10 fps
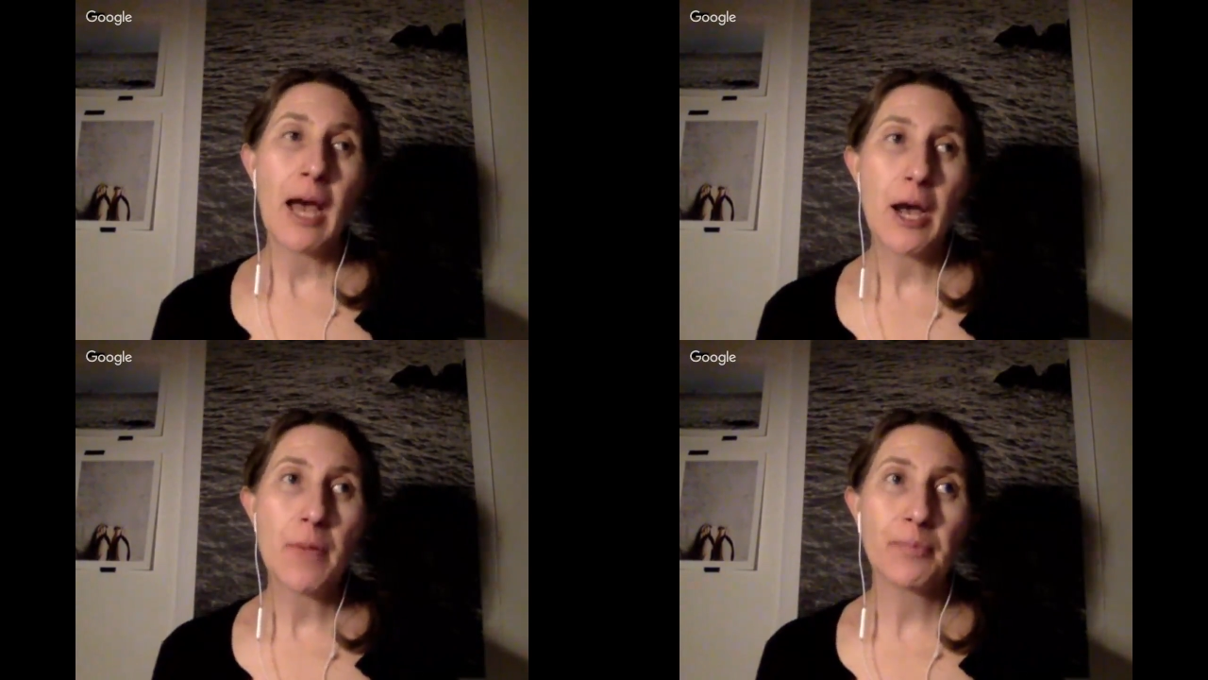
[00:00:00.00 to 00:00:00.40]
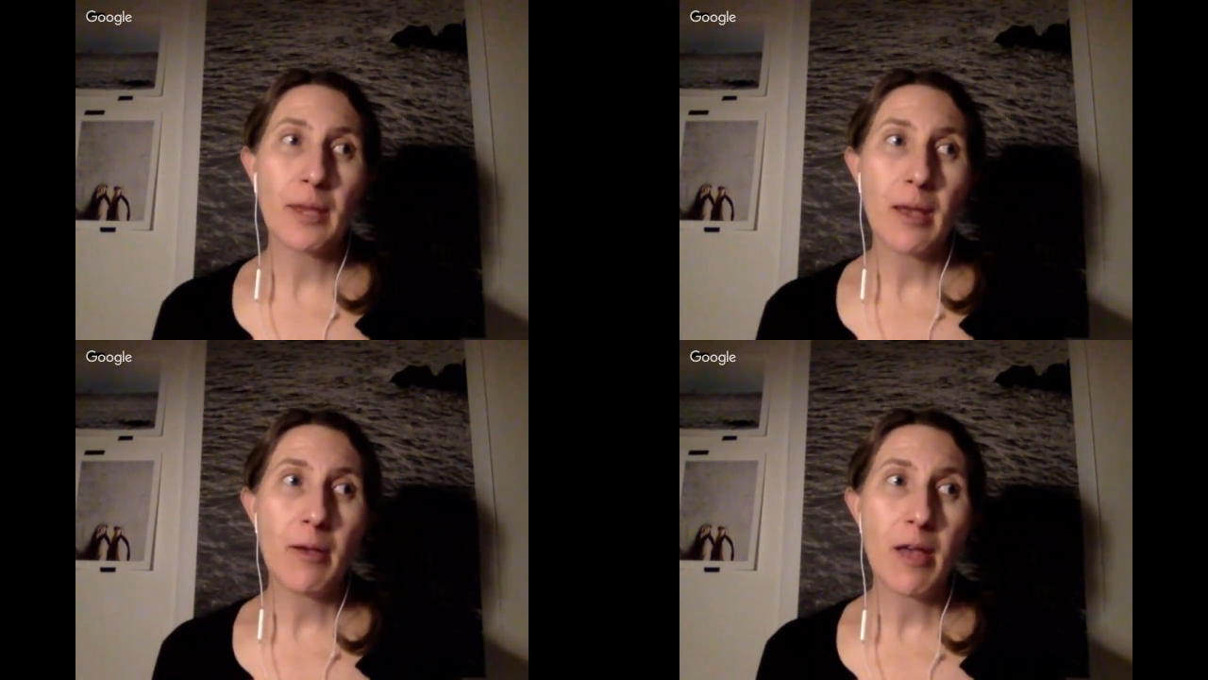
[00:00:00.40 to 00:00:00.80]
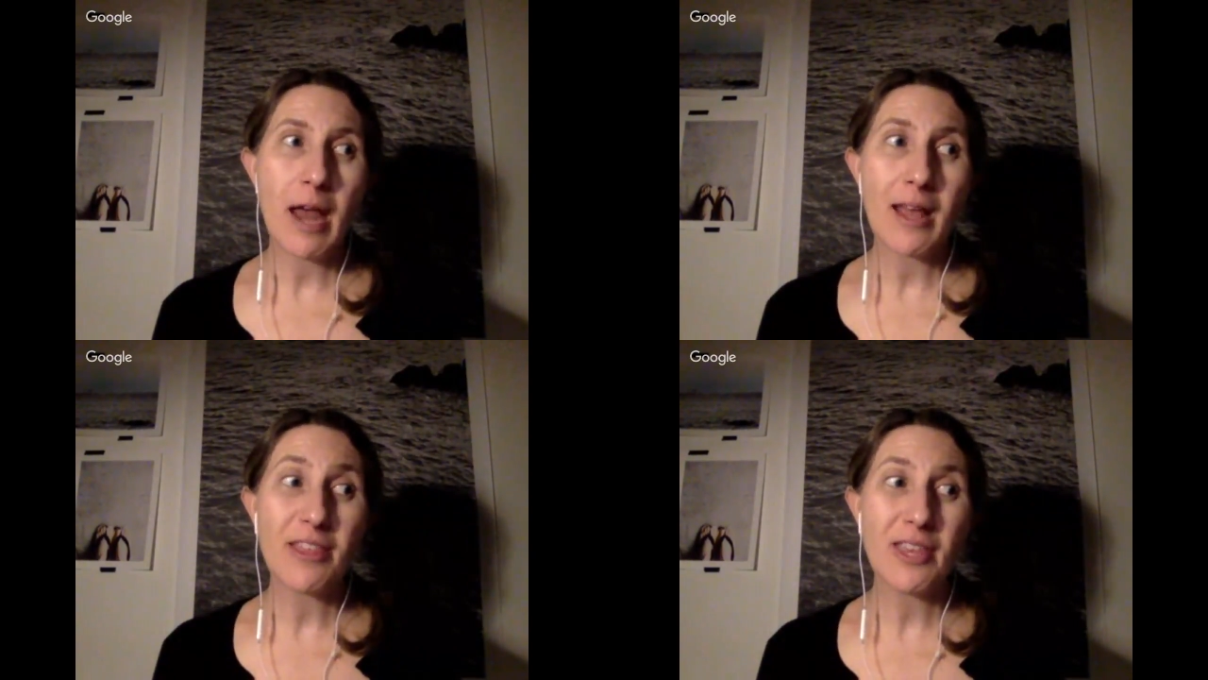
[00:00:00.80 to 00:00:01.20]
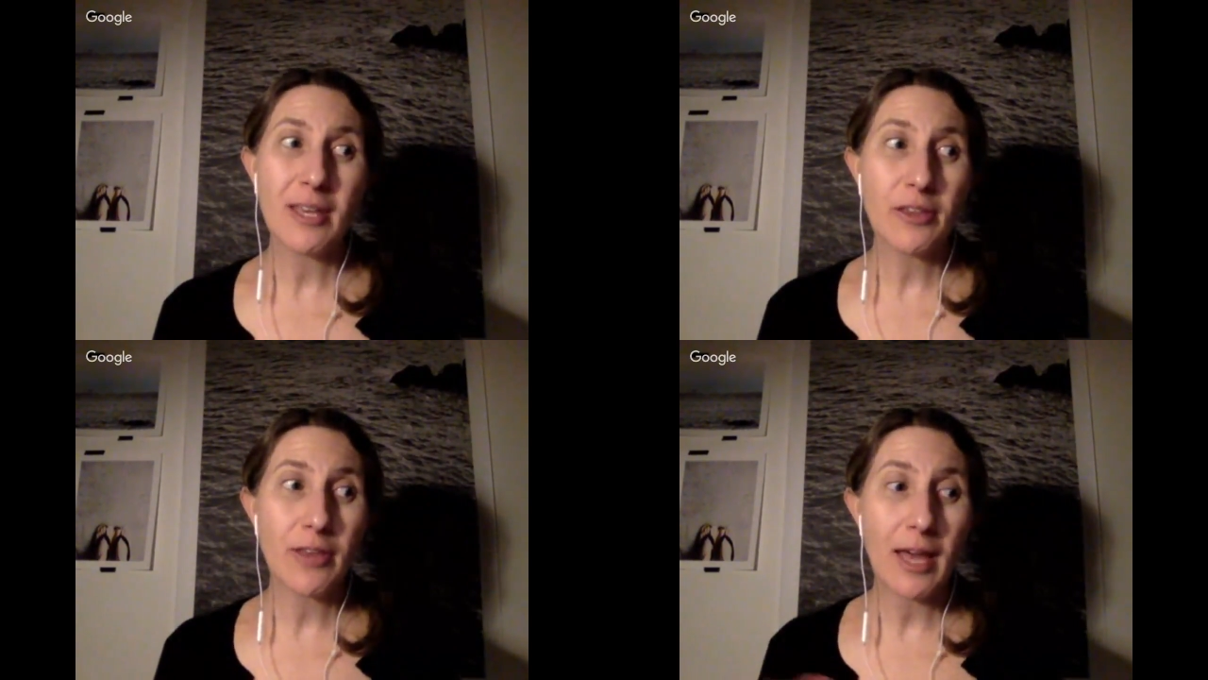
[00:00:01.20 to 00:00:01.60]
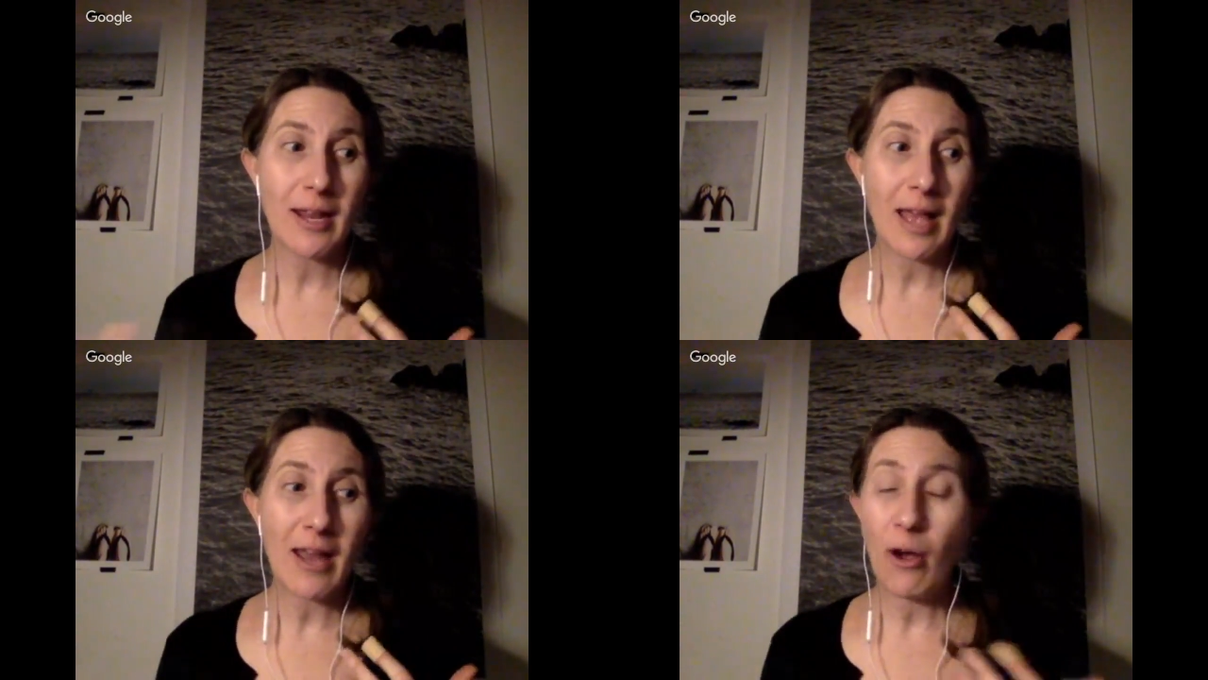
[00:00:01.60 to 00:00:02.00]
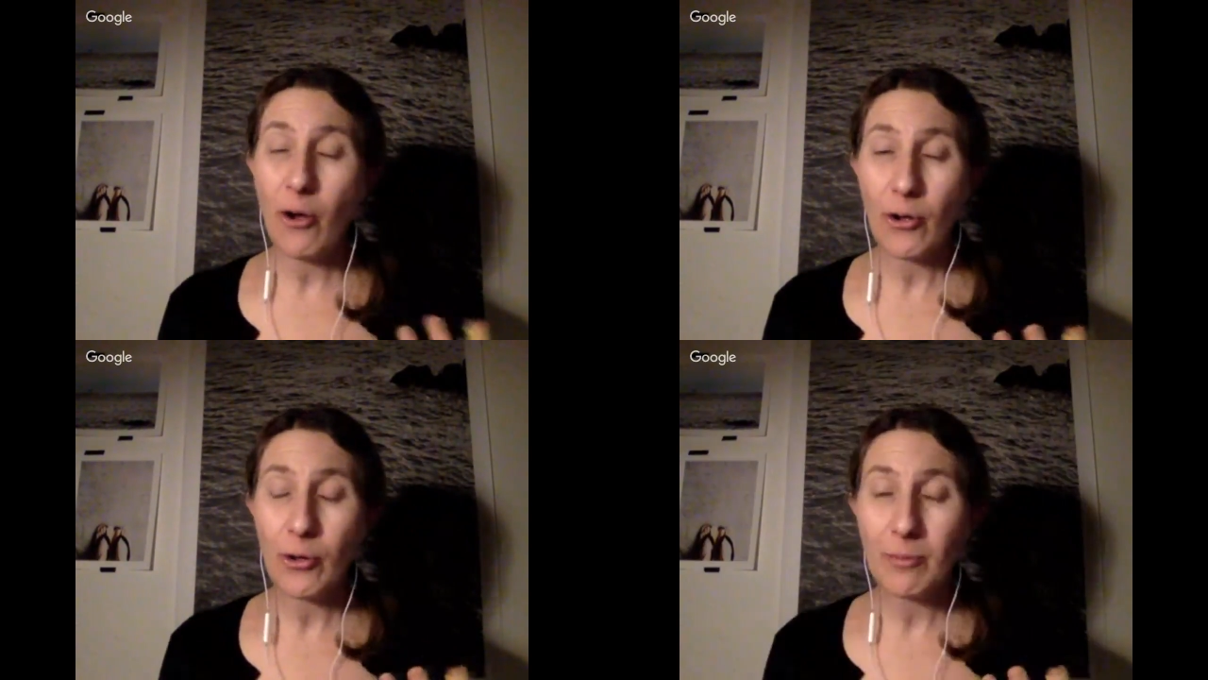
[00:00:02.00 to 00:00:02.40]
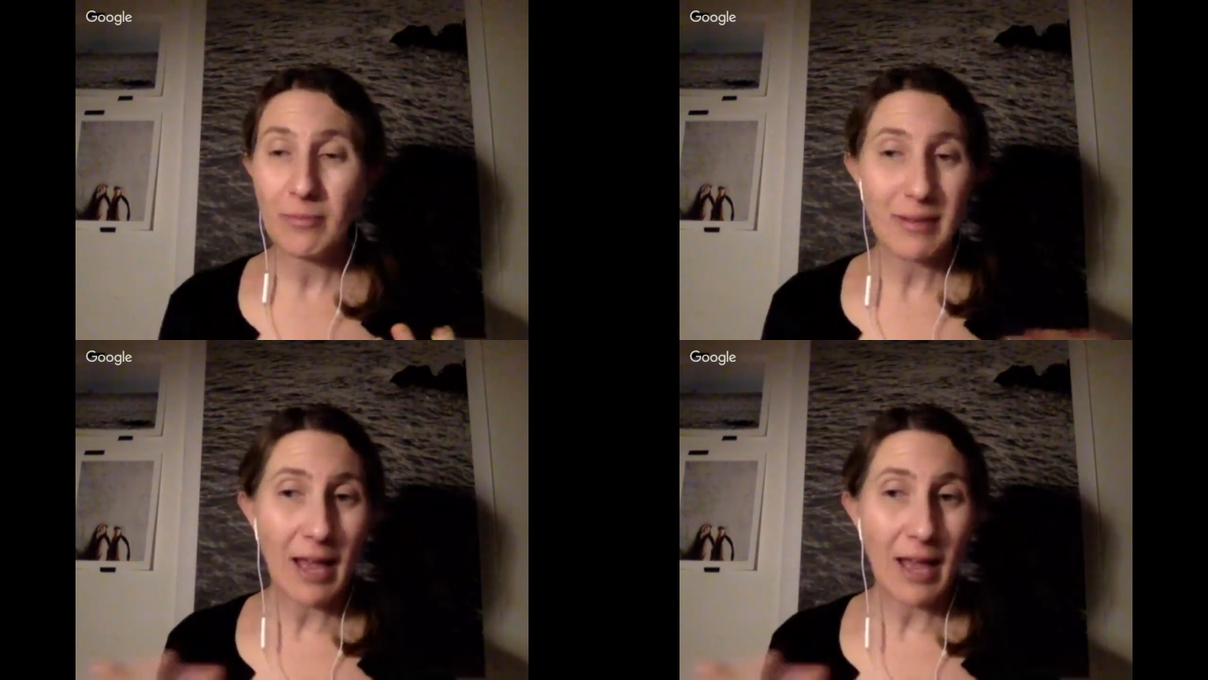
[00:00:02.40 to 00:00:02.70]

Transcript: And I think that at home,